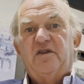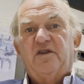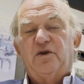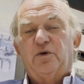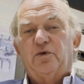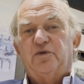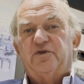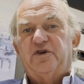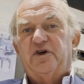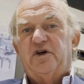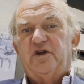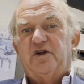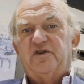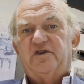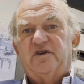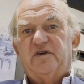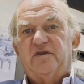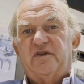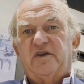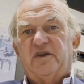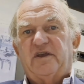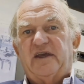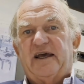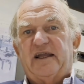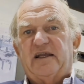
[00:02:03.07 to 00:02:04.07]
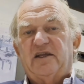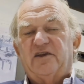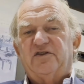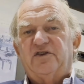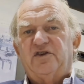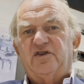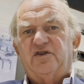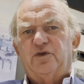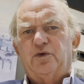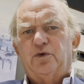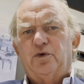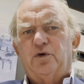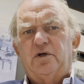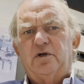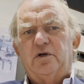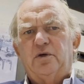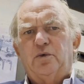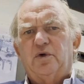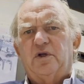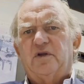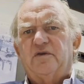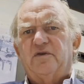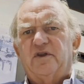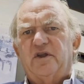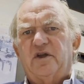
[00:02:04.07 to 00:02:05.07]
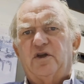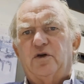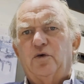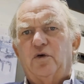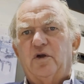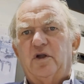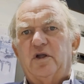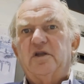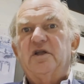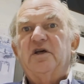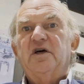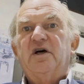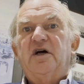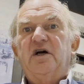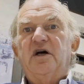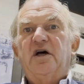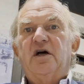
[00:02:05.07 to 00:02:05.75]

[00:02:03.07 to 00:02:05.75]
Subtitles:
alternative, the Galaxy Store, whatever they call it.